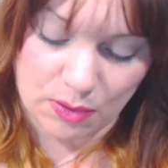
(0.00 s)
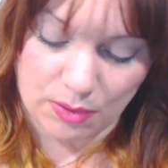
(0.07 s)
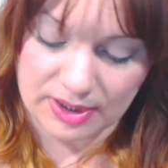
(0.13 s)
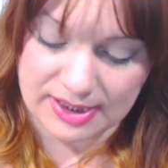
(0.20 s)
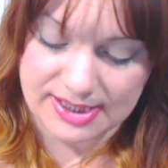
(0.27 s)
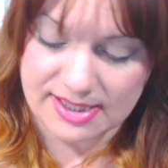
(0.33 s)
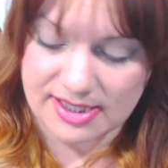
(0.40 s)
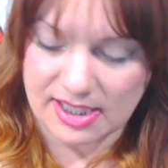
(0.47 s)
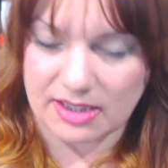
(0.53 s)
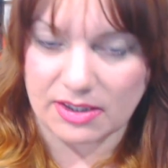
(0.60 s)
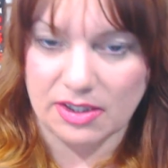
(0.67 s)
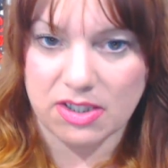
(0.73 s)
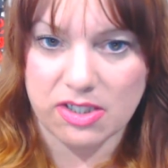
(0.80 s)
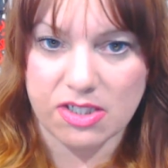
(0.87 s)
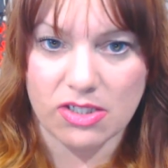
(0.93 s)
for oily
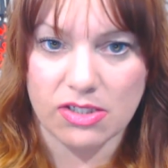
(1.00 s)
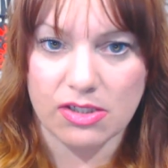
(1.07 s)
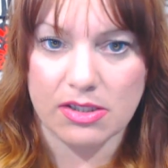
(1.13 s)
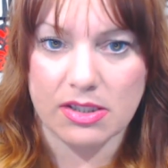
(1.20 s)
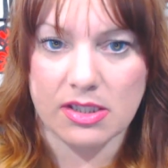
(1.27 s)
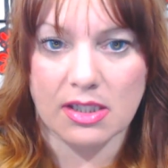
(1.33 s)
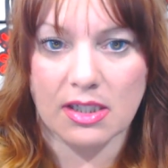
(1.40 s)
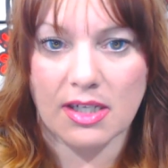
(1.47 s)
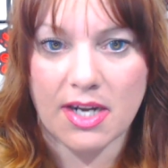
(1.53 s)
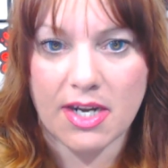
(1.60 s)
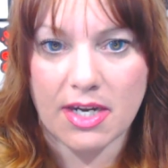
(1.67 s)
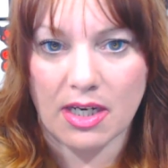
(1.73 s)
skin girls,